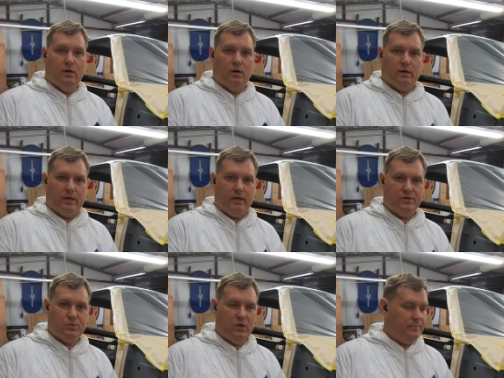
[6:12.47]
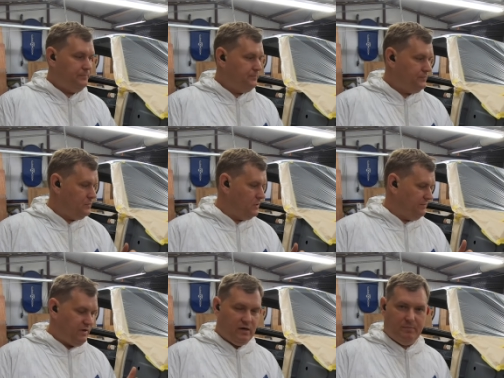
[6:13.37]
All right, guys, well,
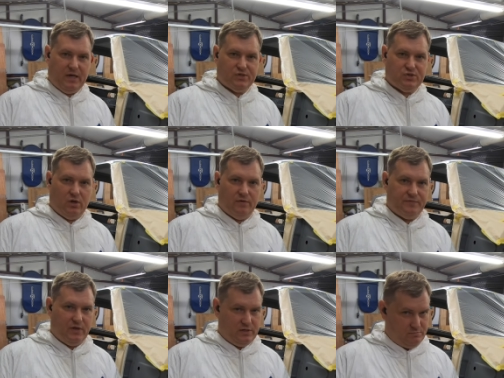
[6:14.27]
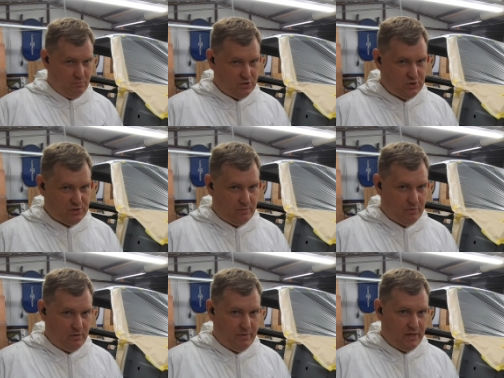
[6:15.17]
I've got it masked off as much as I'm
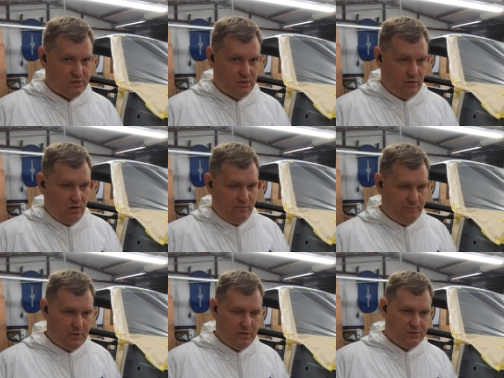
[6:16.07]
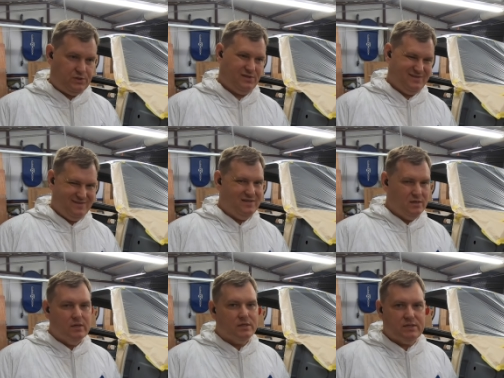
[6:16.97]
going to mask it off, because
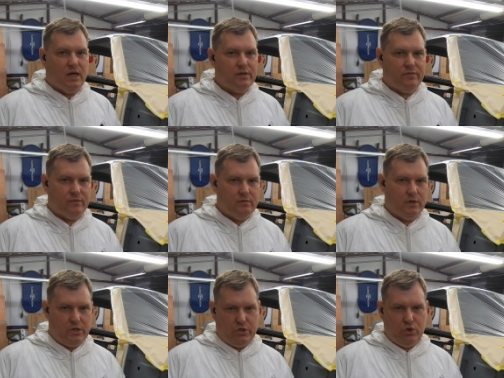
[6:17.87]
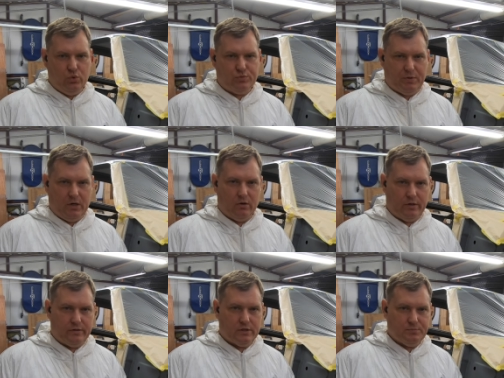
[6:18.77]
it's not a huge
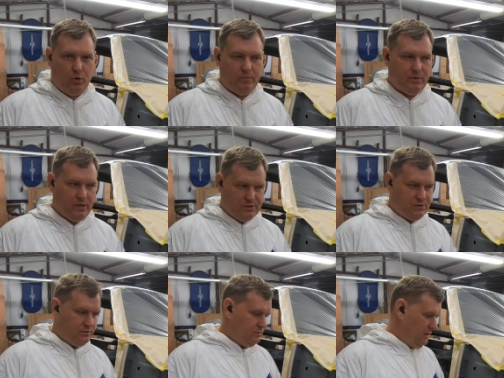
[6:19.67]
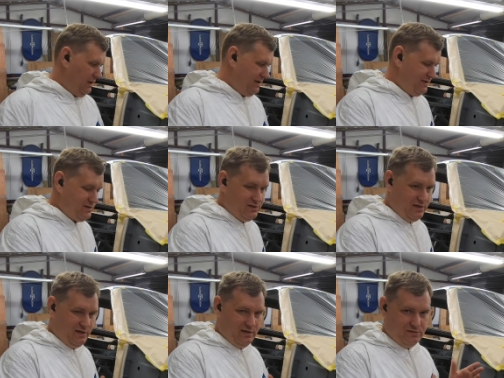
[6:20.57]
priority at this point, because a lot of this is
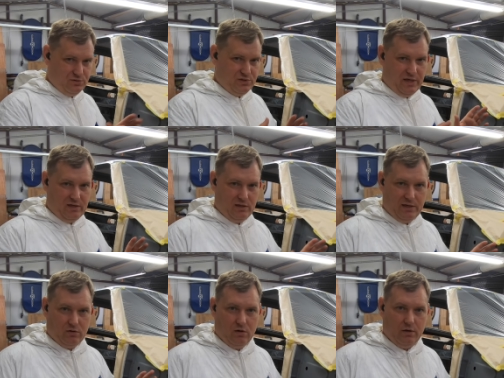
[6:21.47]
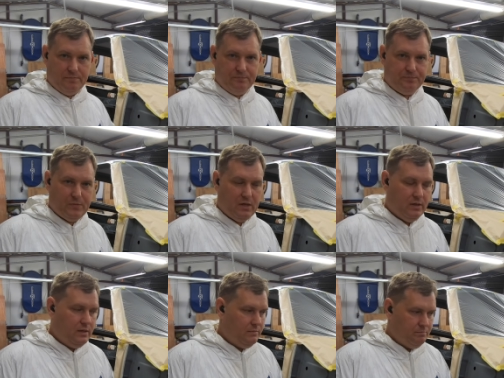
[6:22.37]
going to get sanded later on.
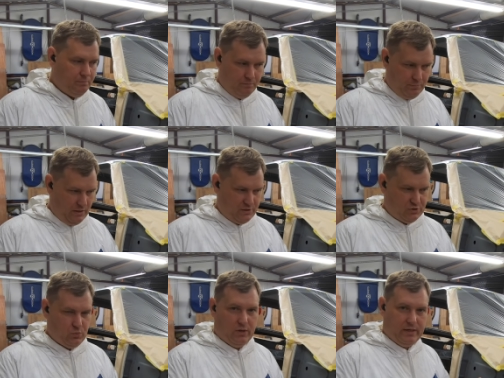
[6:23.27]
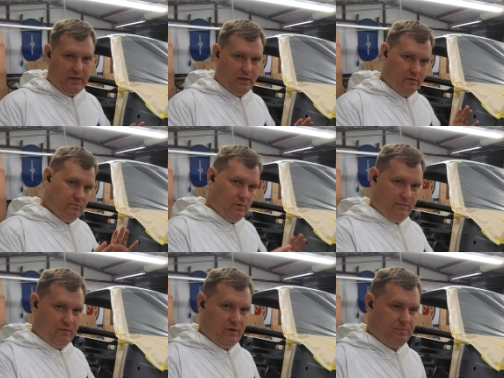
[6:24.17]
But I just want to get
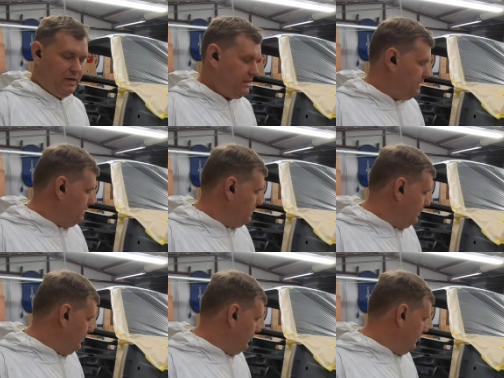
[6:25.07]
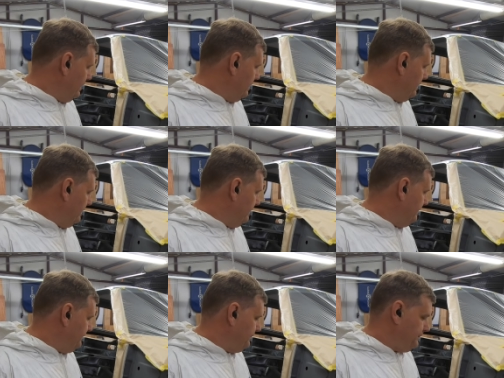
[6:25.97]
everything painted, and
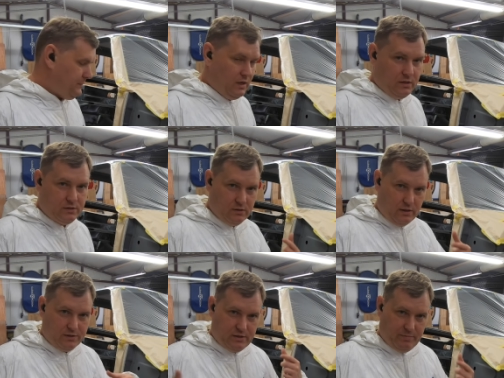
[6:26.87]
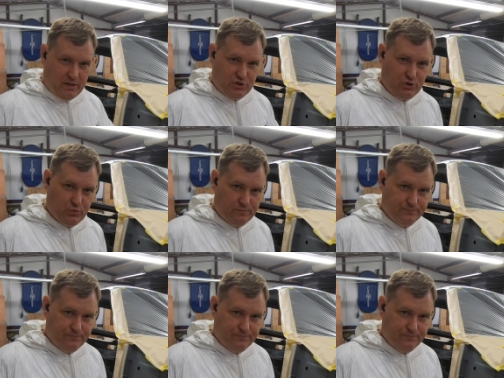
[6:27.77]
yeah, so hence the bunny suit.